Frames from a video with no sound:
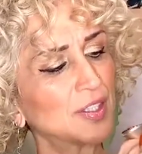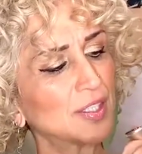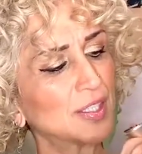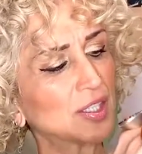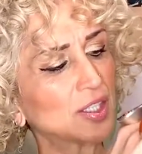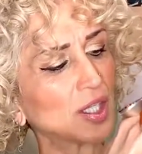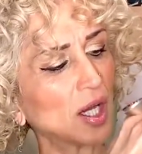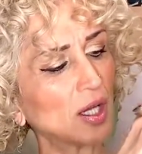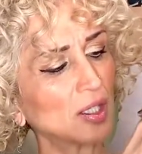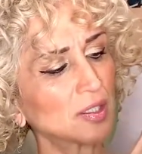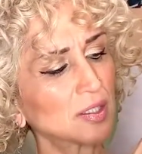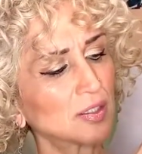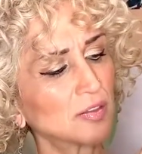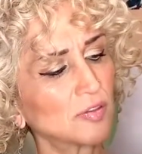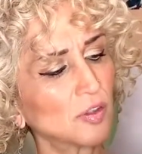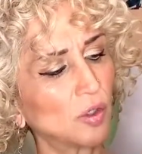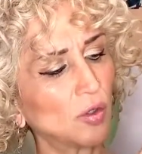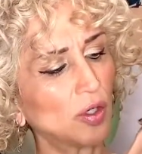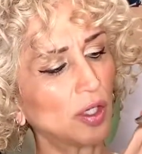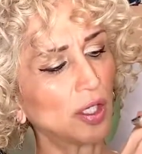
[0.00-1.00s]
dots of
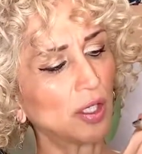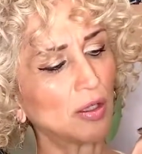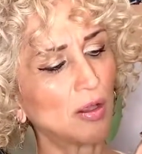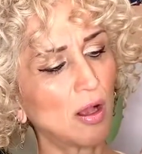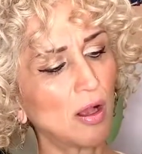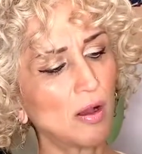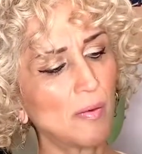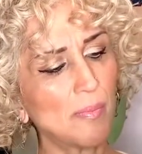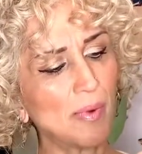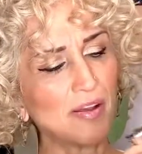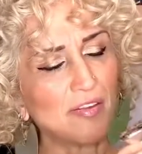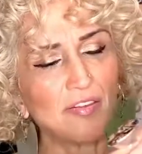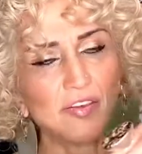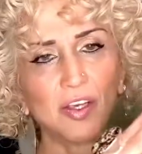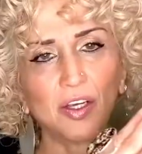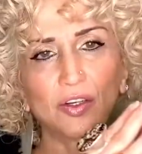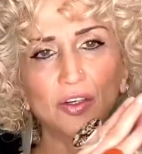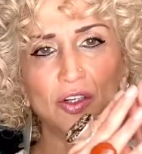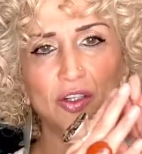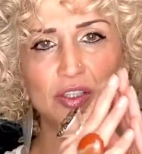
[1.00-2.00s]
oil on my
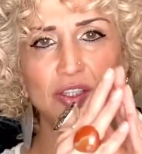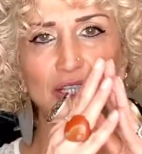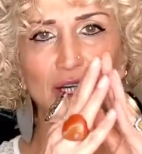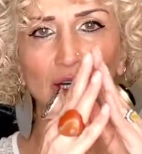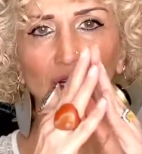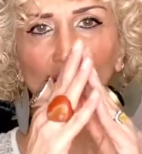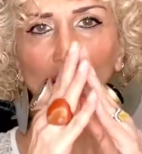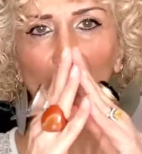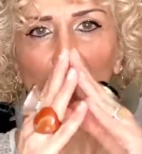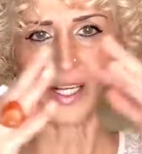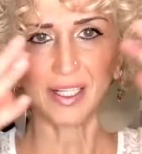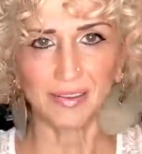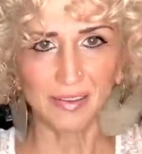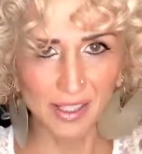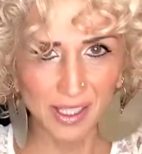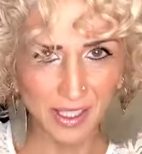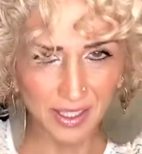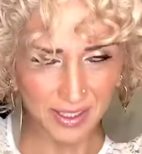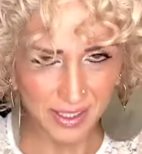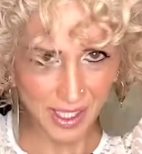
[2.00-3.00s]
fingers and I go like
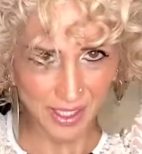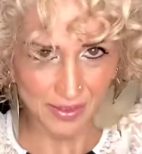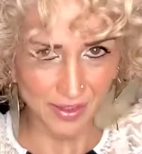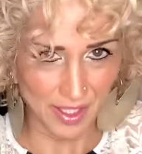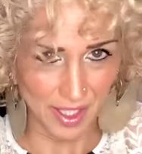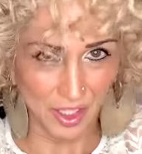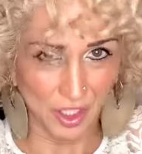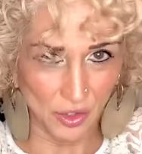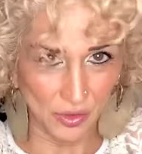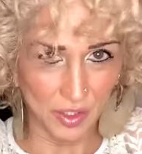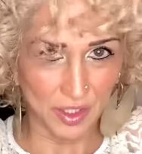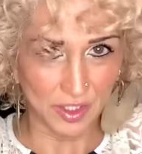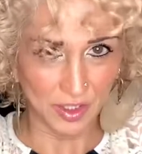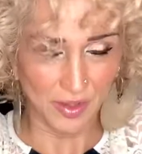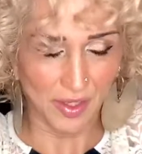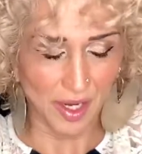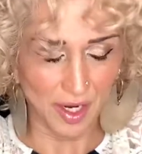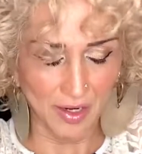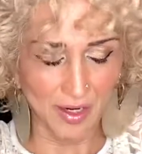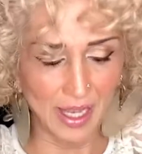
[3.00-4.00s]
this, and then I go into the
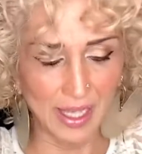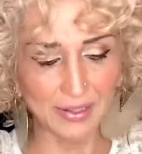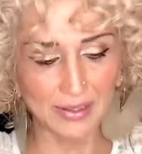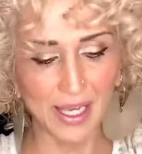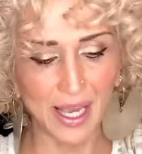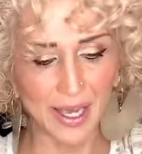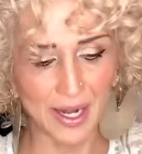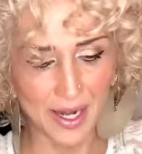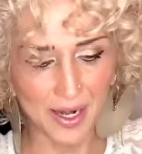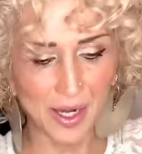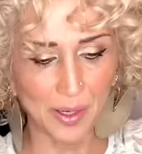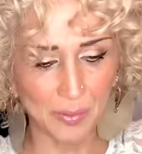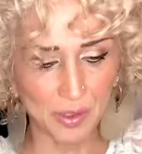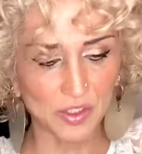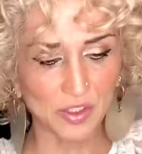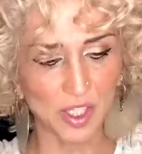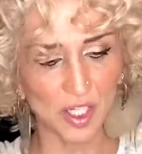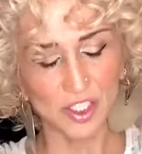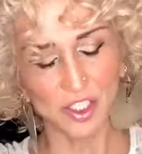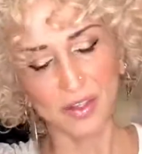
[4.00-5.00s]
hair like that and I
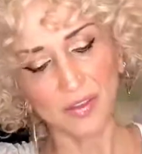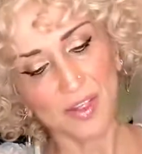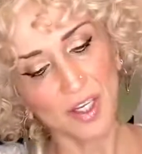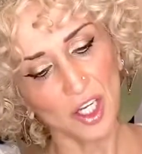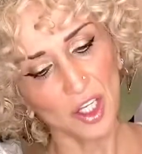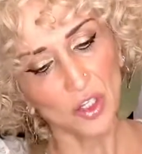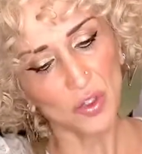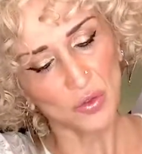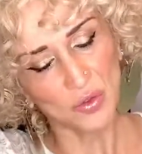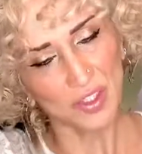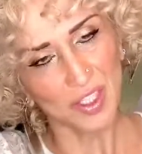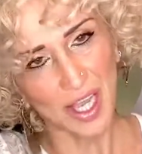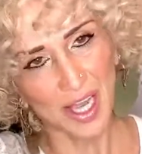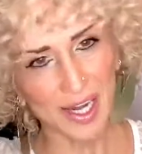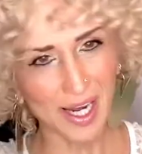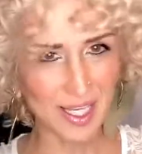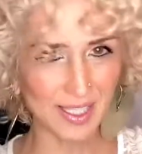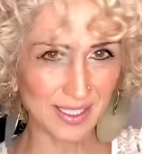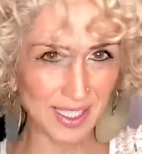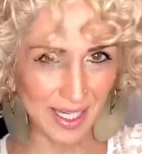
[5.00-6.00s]
massage, and then I use that
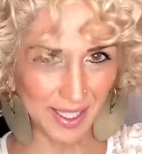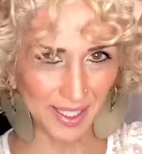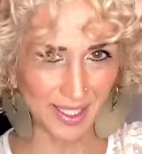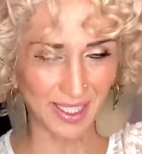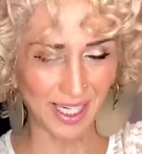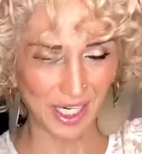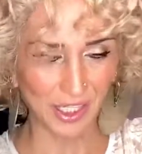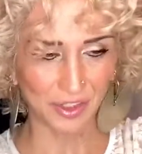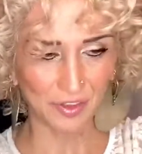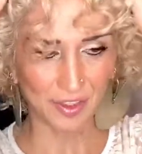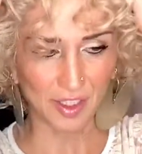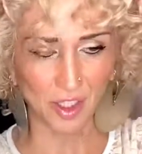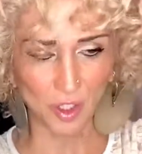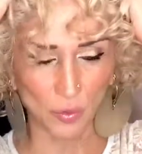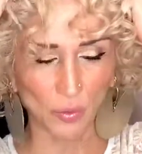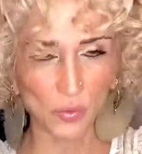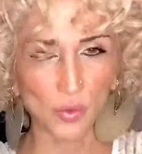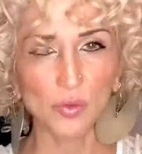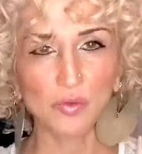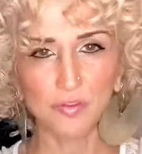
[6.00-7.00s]
as like kind of like a
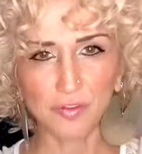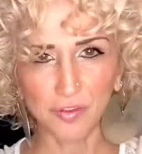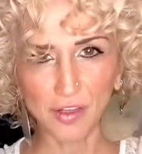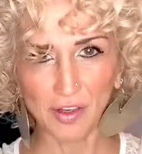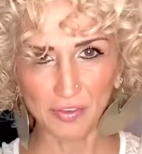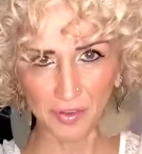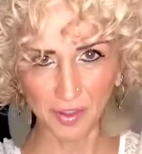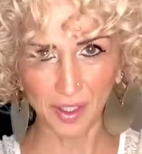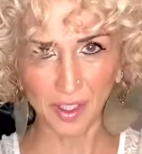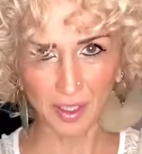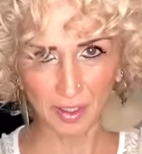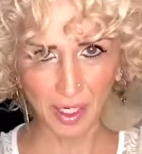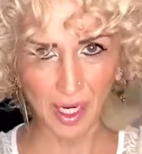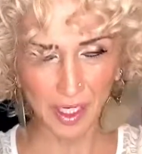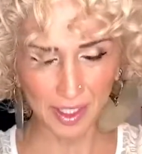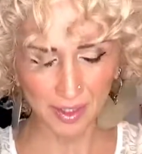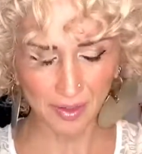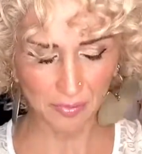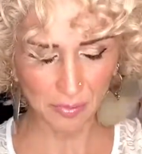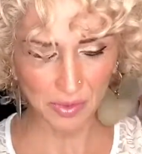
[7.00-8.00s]
root fluffing kind
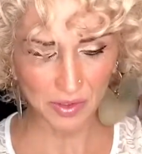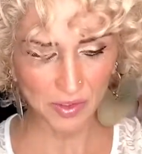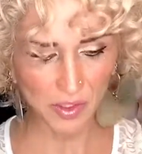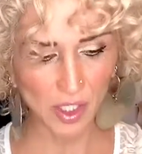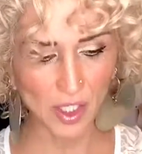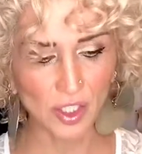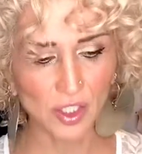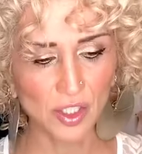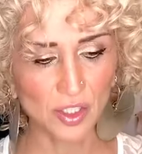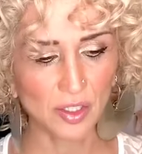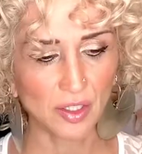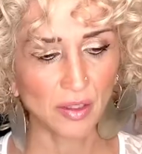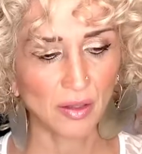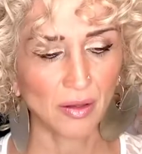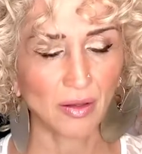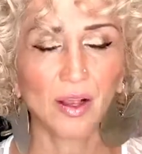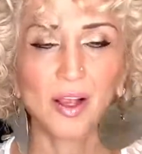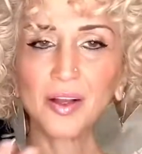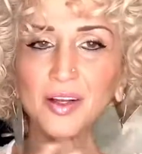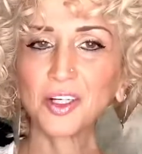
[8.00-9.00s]
of massage
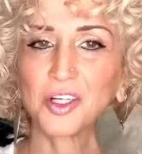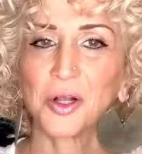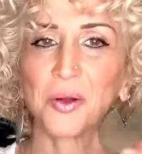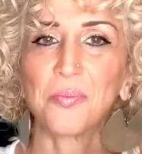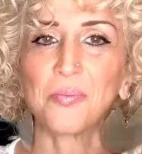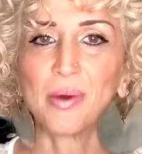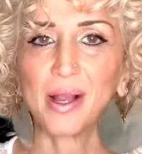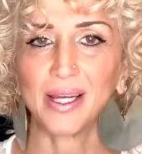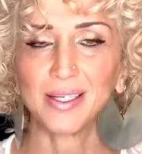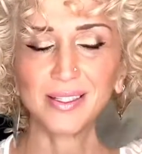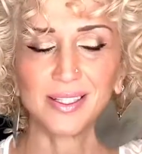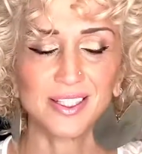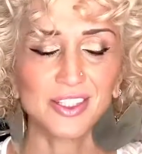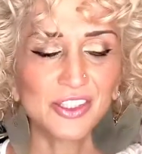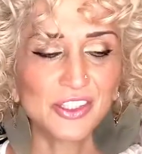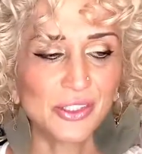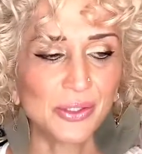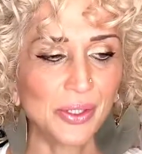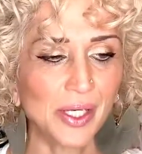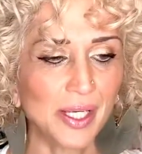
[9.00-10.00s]
combined
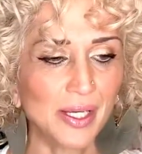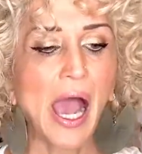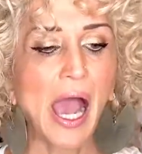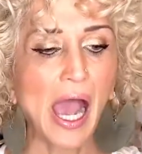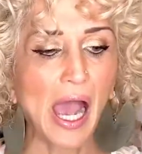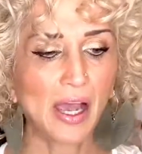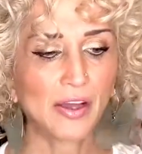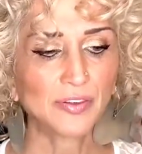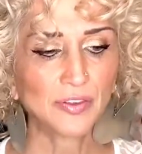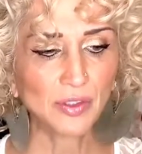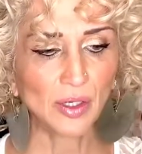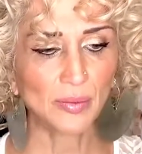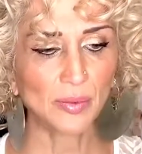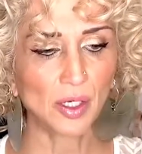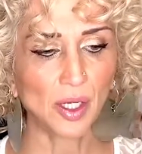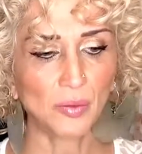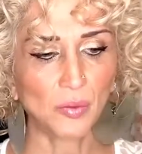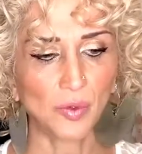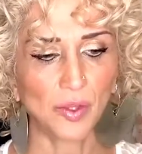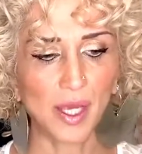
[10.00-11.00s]
into it. After I'm
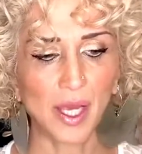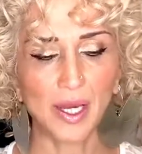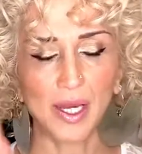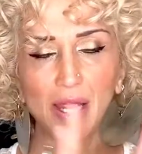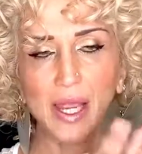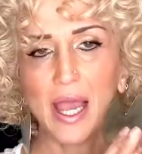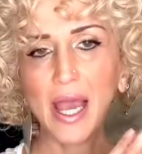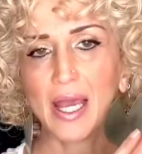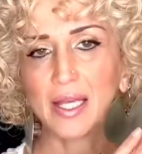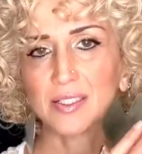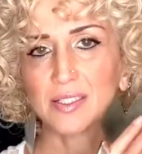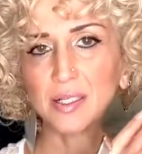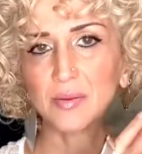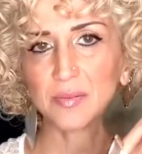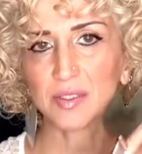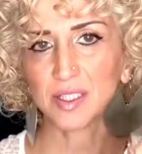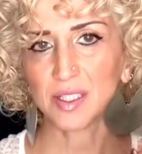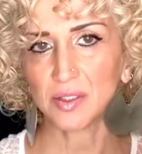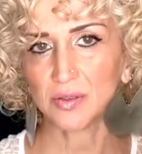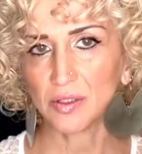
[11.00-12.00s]
done with that, I add some
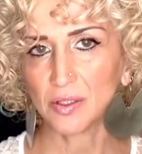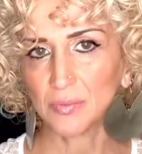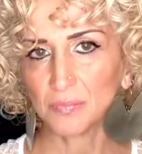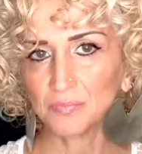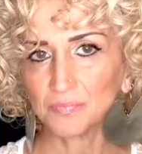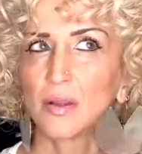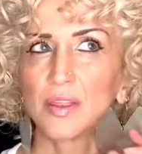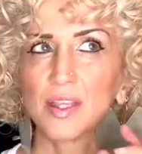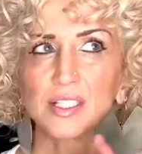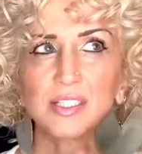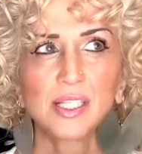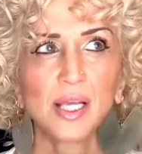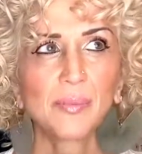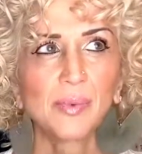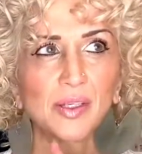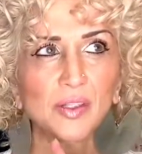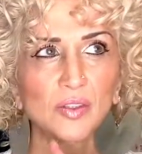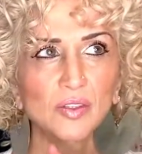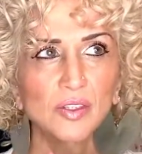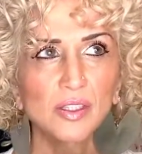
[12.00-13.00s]
serum. This time I
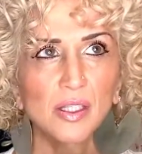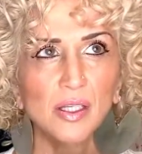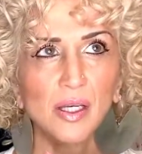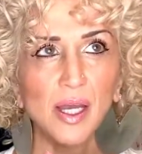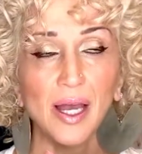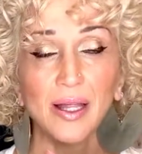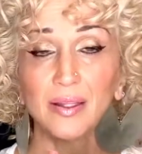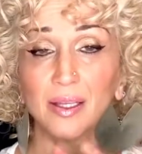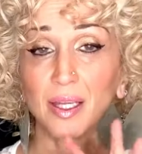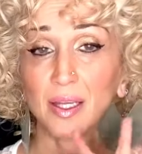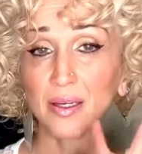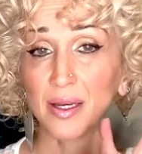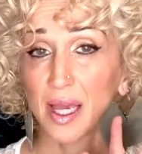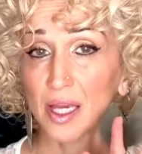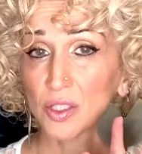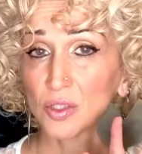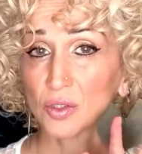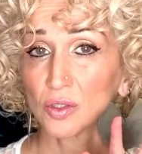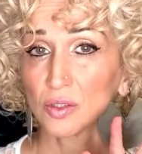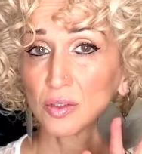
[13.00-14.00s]
use the Allicate
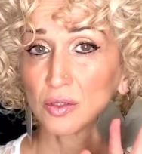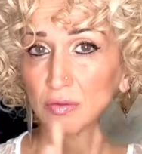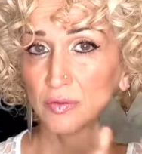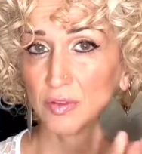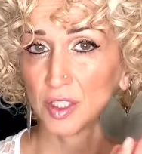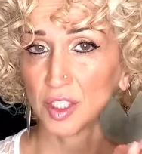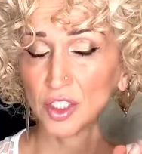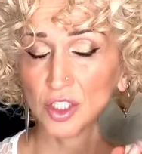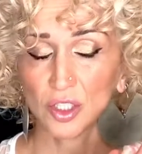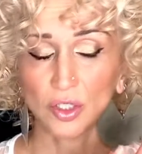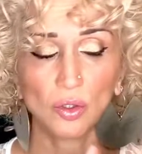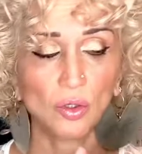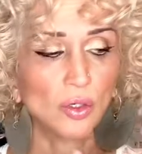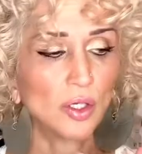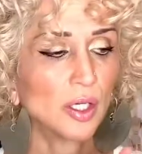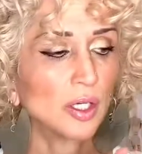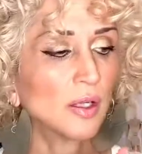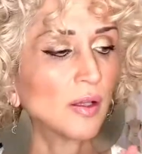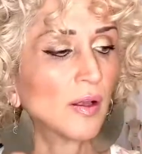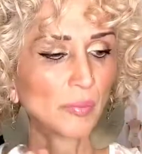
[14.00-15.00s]
Naturals finishing
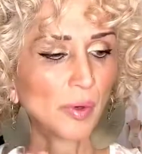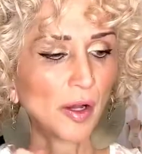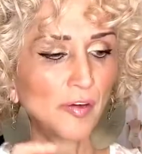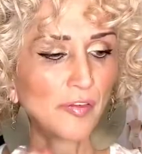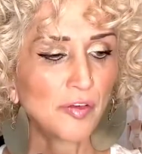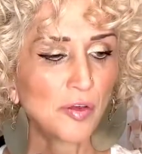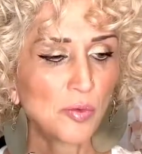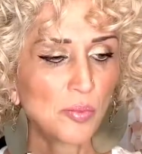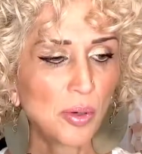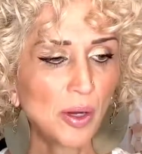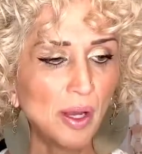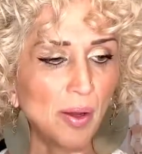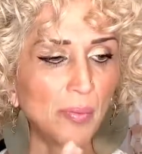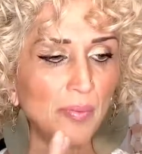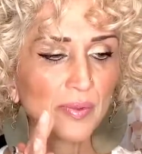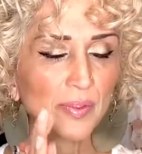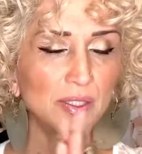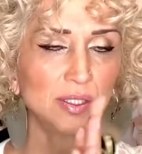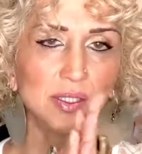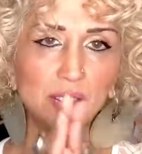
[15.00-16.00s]
oil, a few
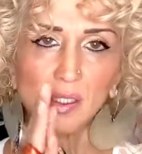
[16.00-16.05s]
pumps,